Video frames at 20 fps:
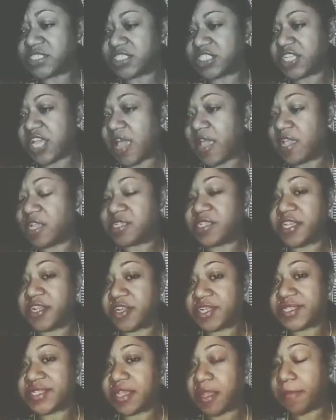is a
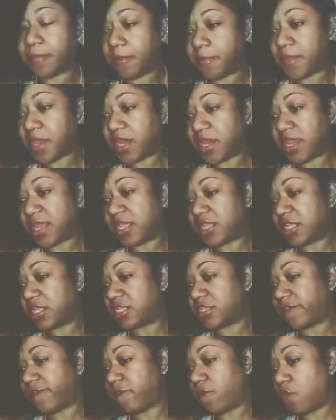dietary supplement. It
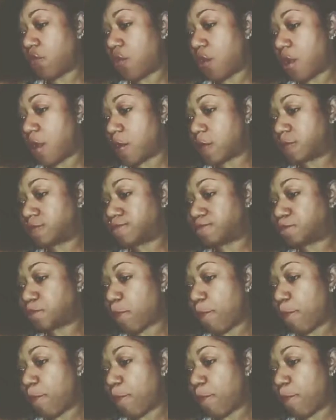is for,